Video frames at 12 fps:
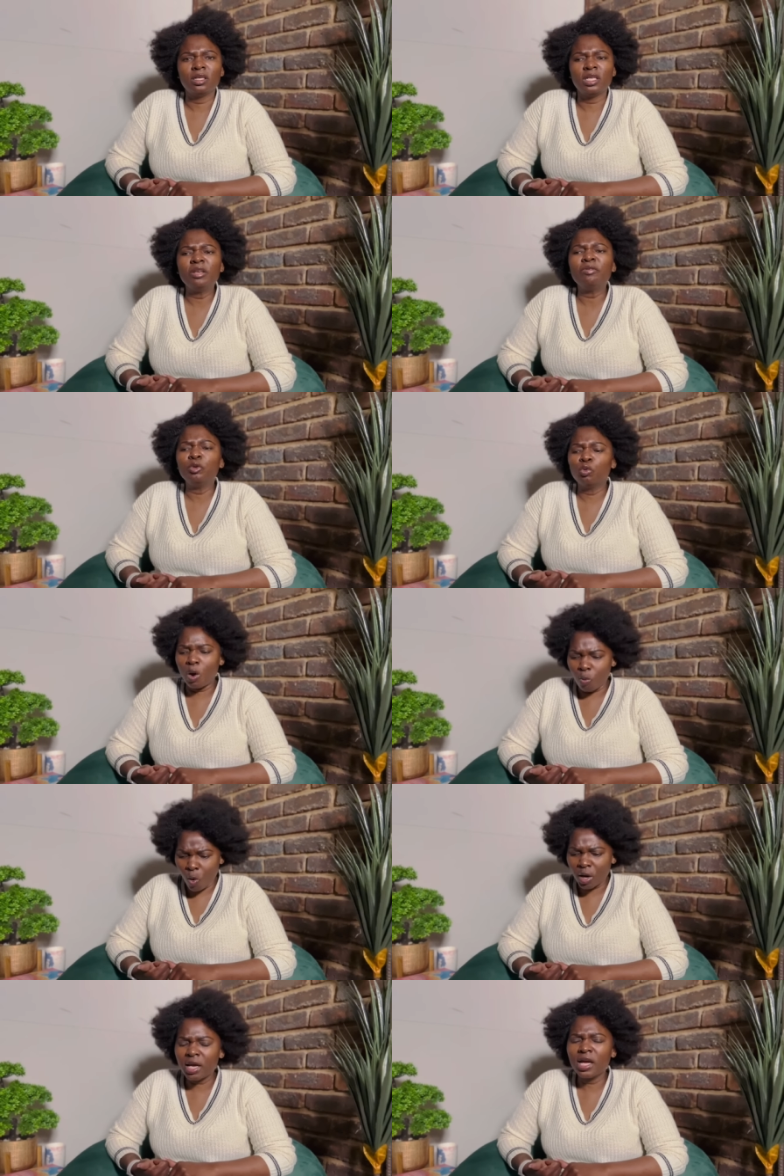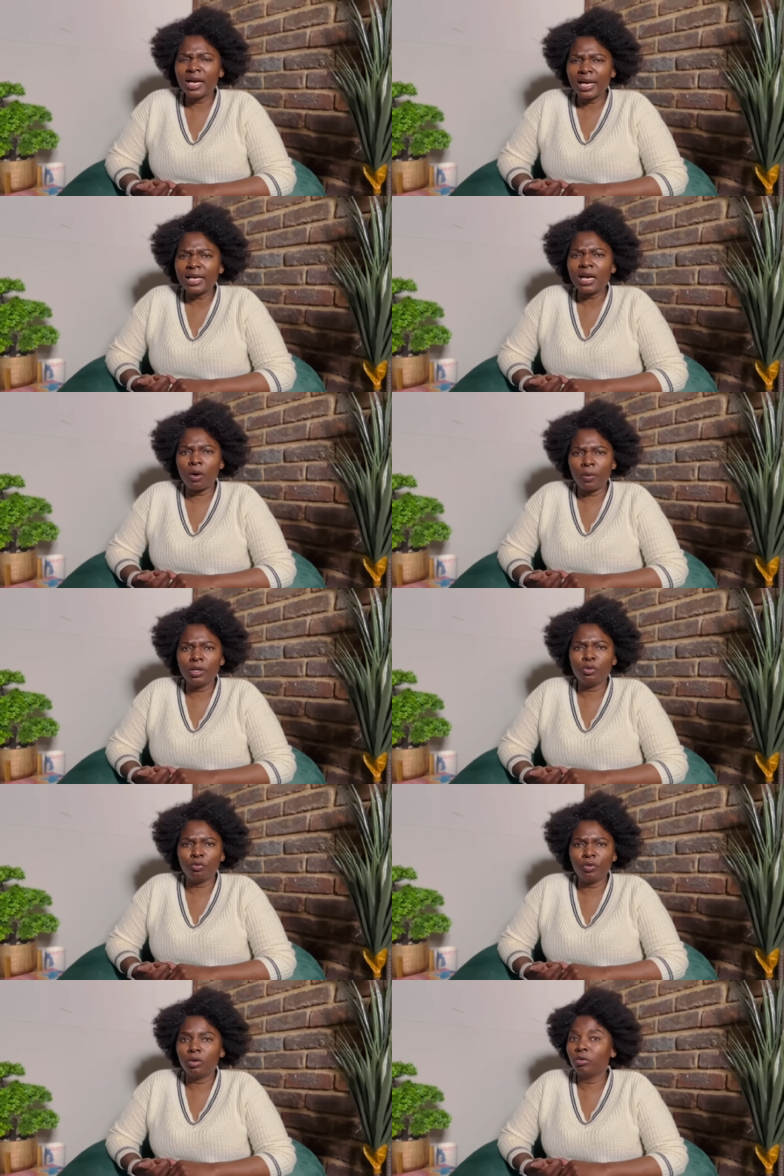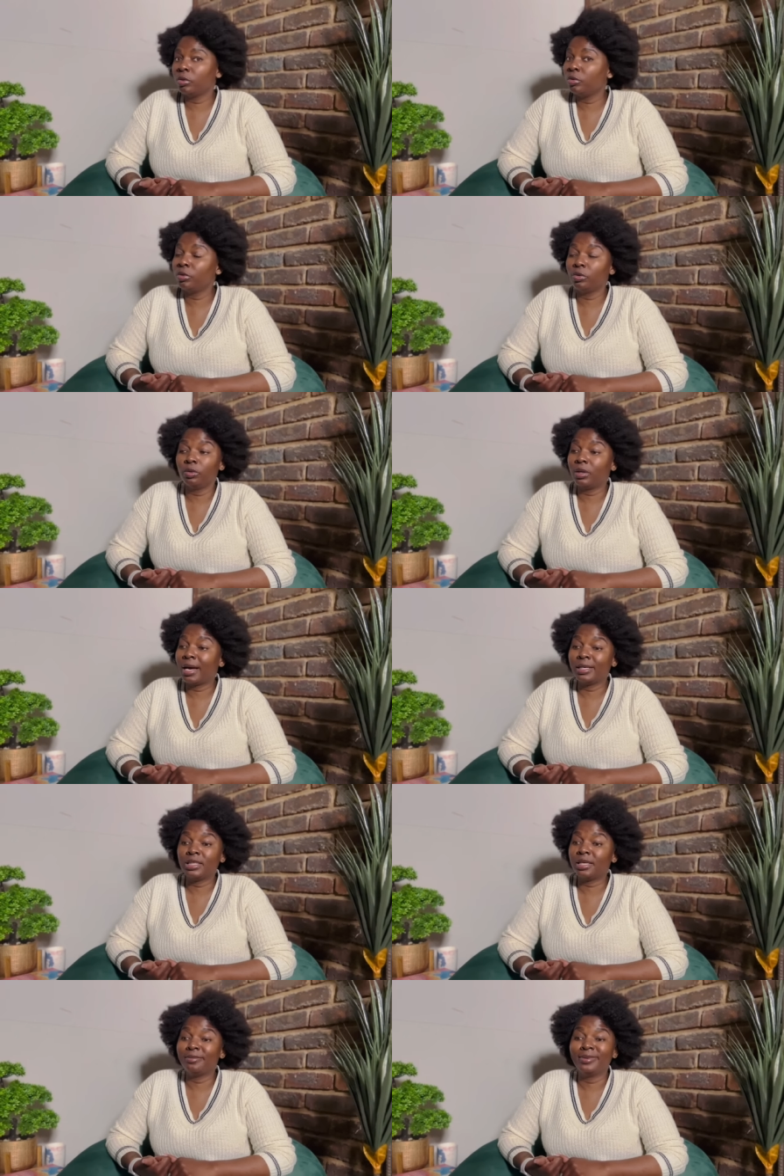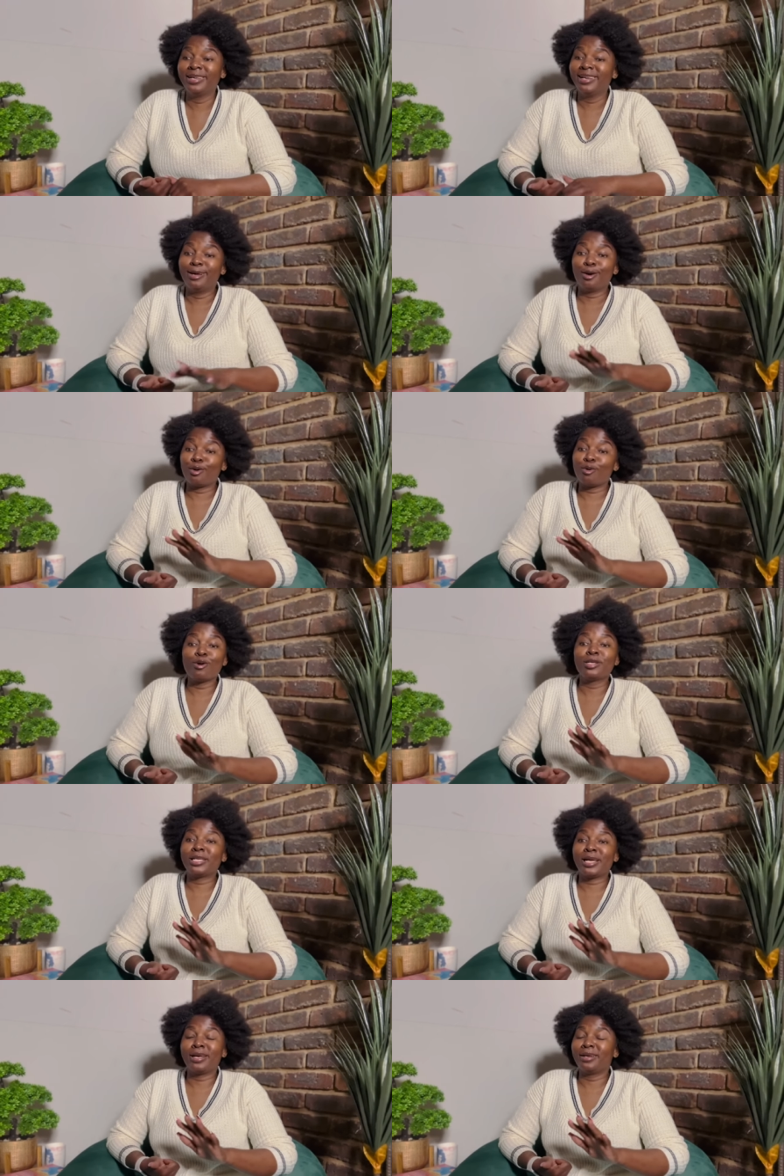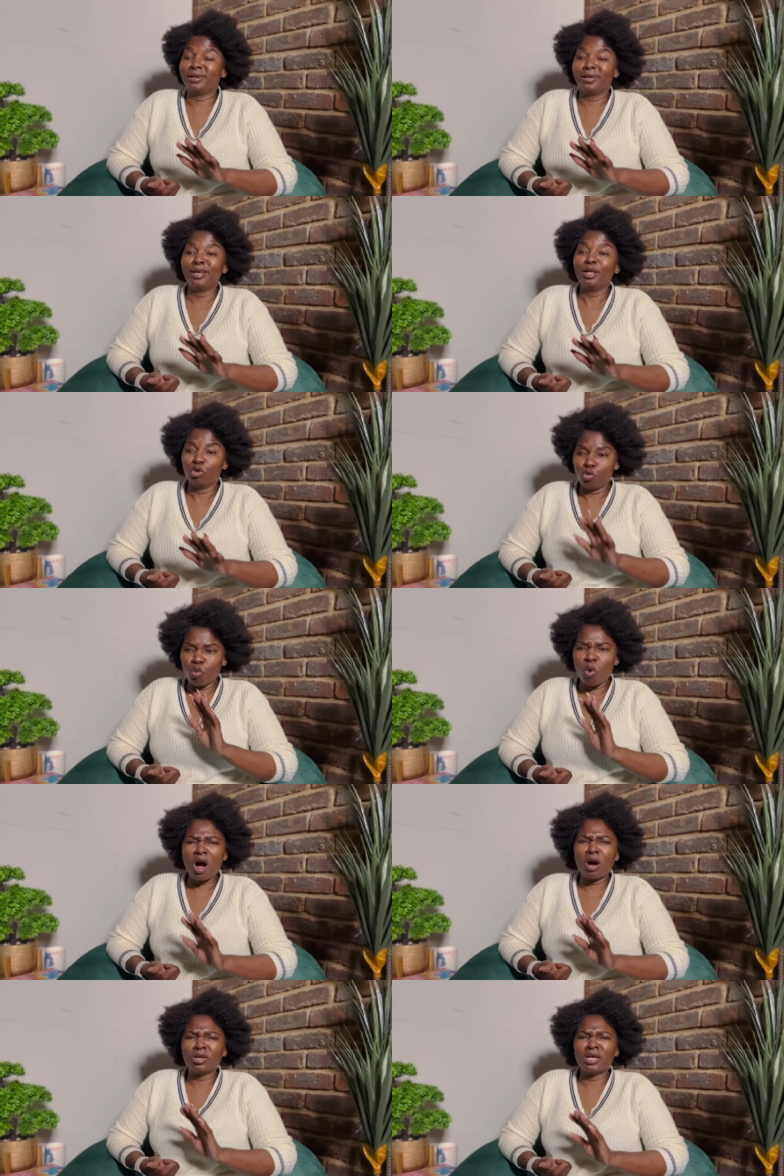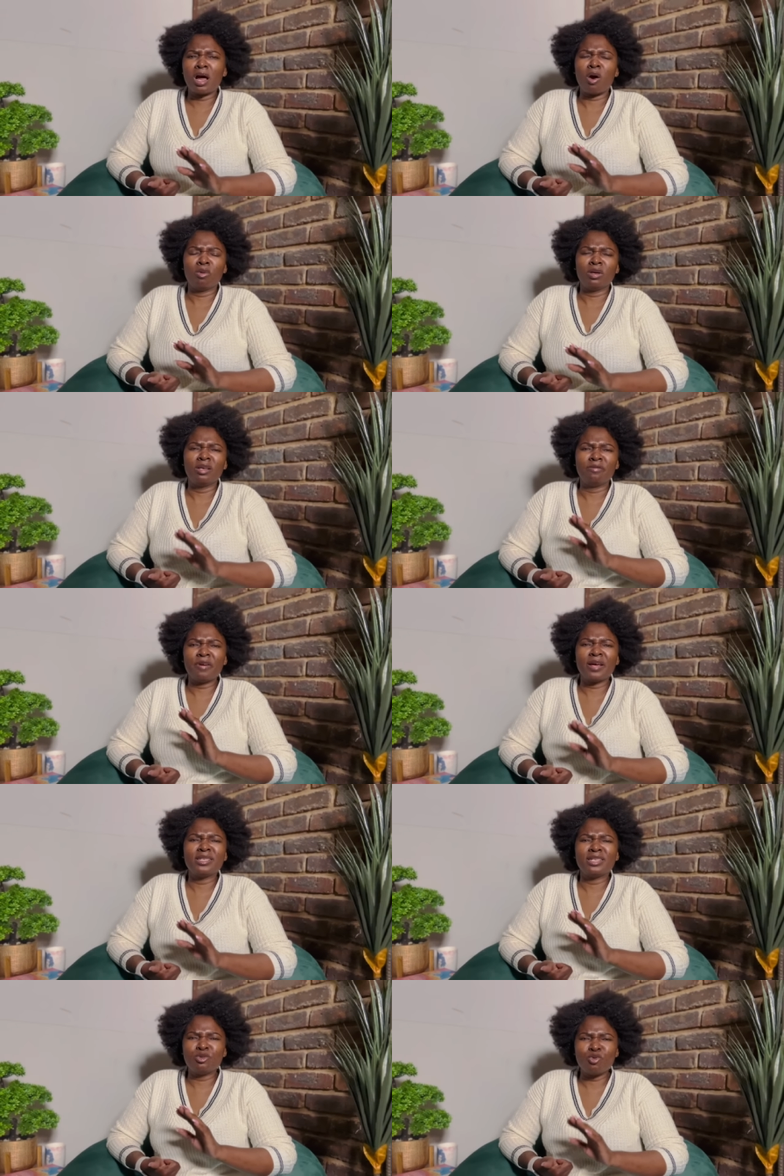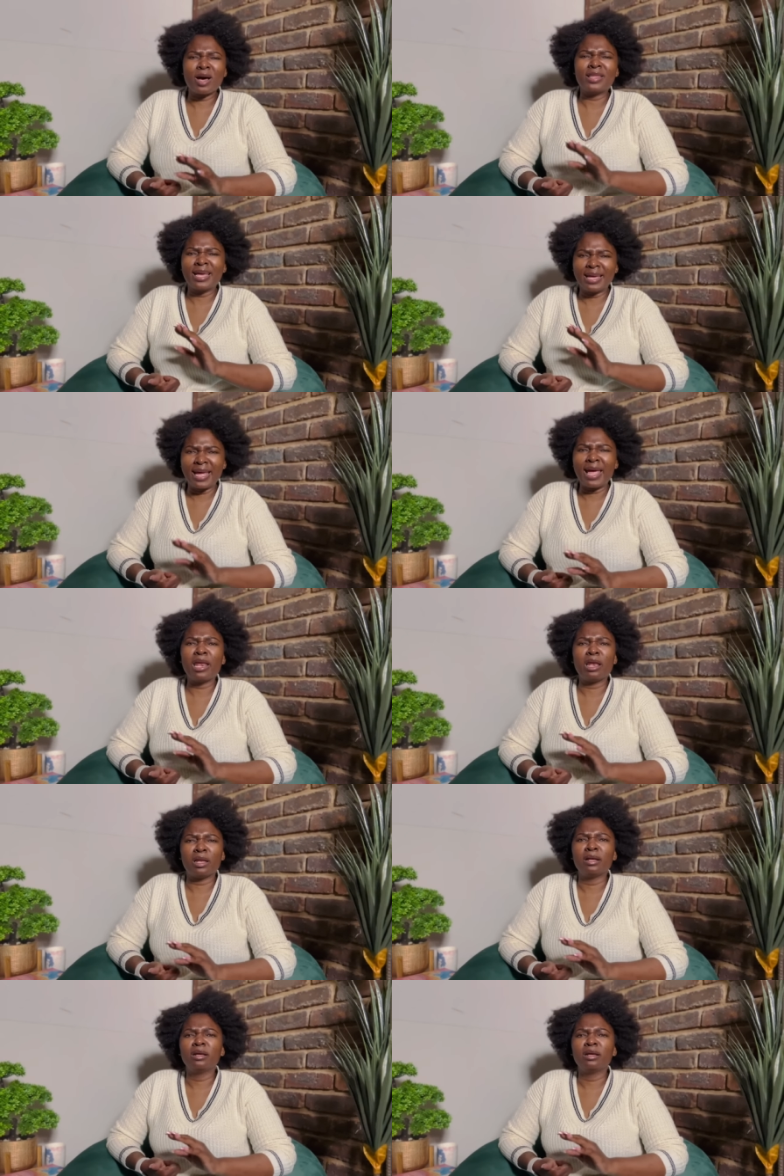If you are walking in right now and you feel, oh, I said wrong turn, you walk out now. In fact, you are the girl.